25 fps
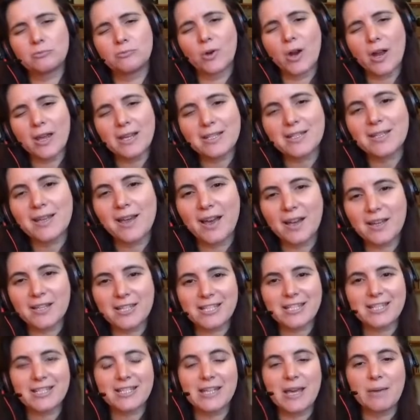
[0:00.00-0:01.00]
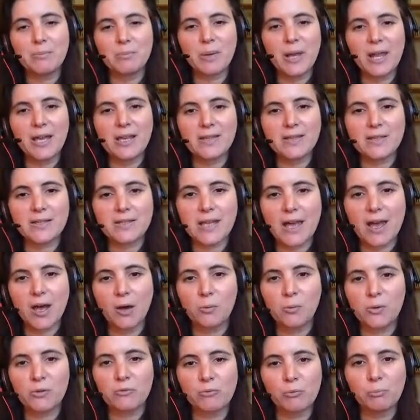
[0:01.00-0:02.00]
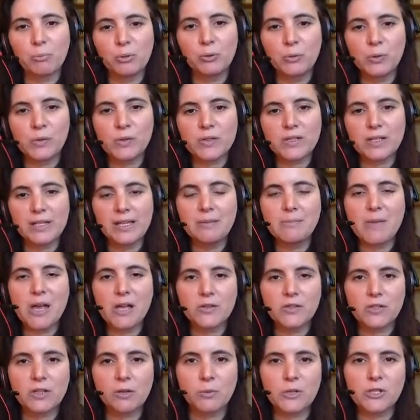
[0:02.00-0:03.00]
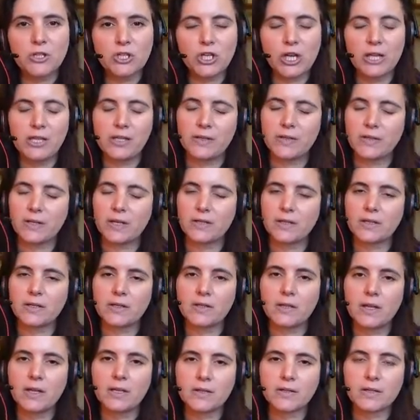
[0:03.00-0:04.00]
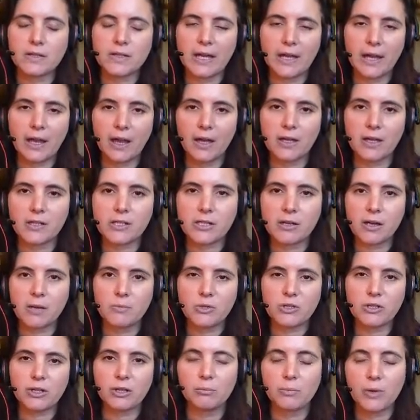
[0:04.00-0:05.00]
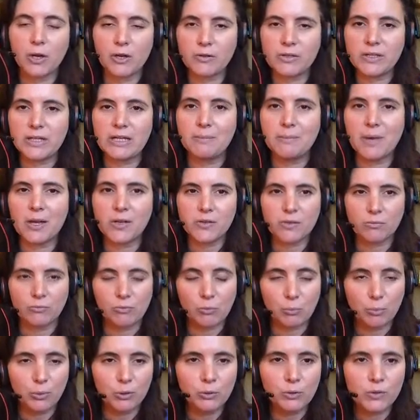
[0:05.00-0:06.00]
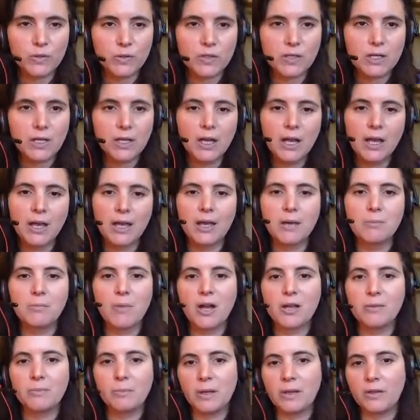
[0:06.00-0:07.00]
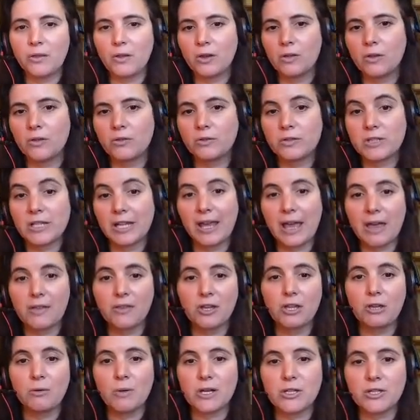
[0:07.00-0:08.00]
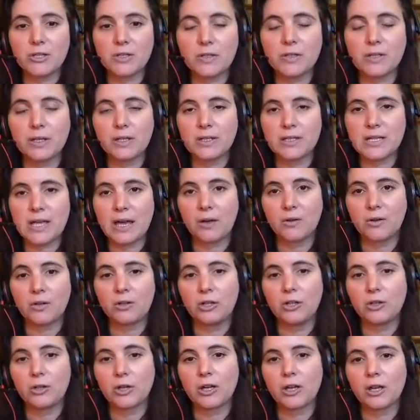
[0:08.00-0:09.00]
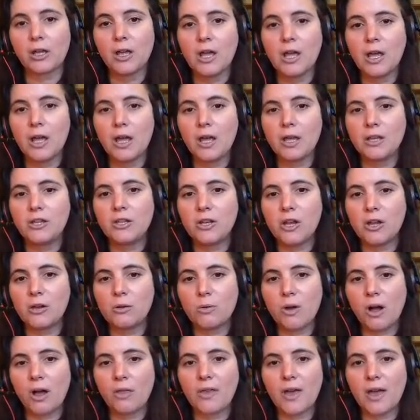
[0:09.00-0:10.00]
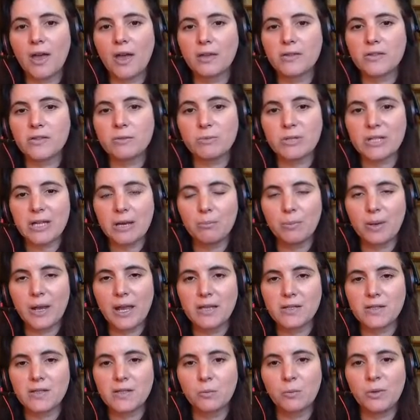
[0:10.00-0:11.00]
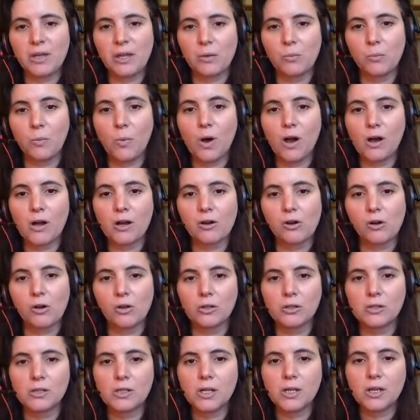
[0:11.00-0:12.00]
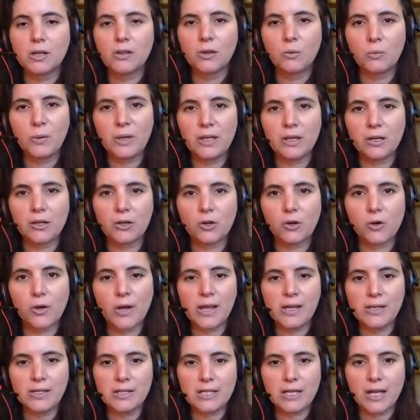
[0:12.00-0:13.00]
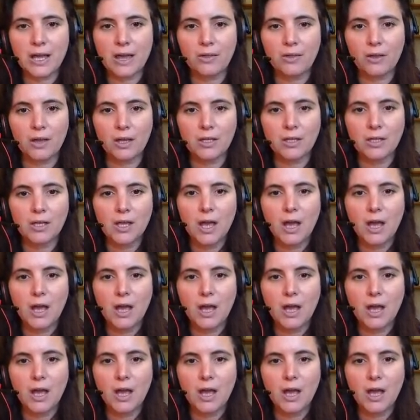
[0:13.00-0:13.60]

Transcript: right, templates to help with reports and emails. So when Shani says it's taking her time to compose emails and reports, it might be that together you actually sit down and look at, are there some templates that we can work on, that we can create together